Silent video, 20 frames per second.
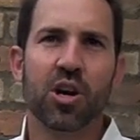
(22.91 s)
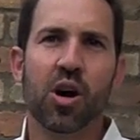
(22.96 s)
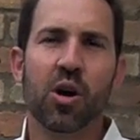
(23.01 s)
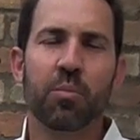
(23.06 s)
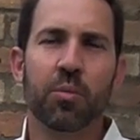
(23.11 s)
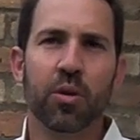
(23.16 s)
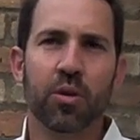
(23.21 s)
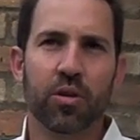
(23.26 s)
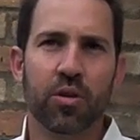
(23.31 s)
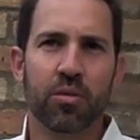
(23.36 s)

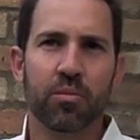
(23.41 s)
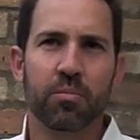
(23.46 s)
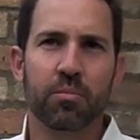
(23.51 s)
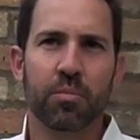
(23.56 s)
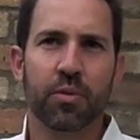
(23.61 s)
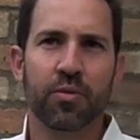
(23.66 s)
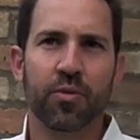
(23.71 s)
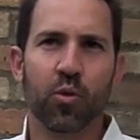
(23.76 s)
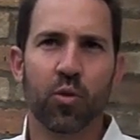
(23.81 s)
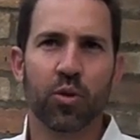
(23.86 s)
homeowner
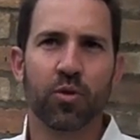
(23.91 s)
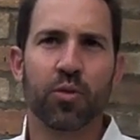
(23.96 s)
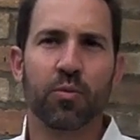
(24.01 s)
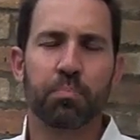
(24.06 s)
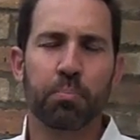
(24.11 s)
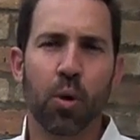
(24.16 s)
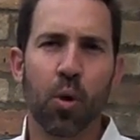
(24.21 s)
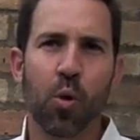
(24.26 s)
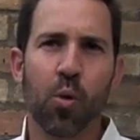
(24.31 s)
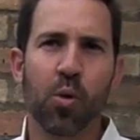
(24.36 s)
before
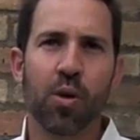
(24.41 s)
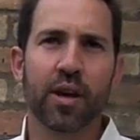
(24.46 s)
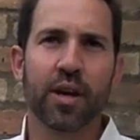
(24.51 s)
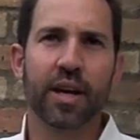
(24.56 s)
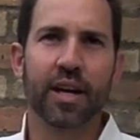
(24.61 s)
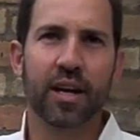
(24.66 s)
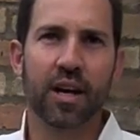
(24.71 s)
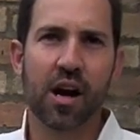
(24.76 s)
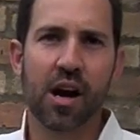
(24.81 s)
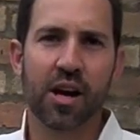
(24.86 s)
pouring
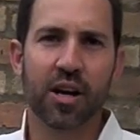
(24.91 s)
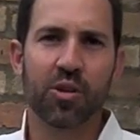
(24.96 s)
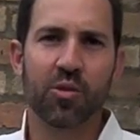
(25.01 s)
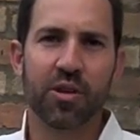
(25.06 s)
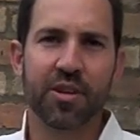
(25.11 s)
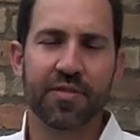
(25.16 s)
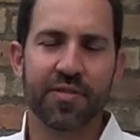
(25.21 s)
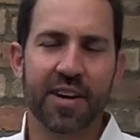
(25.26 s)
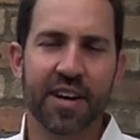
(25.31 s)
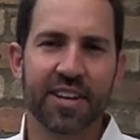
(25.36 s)
a
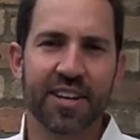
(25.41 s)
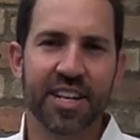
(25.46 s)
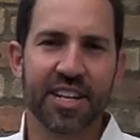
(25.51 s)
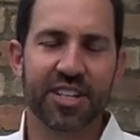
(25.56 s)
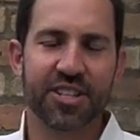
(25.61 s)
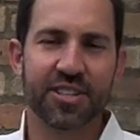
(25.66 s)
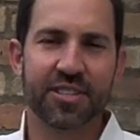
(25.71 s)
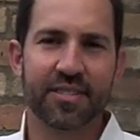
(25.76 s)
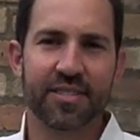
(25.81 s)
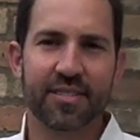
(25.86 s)
concrete
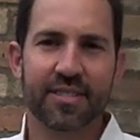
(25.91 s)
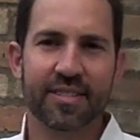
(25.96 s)
foundation.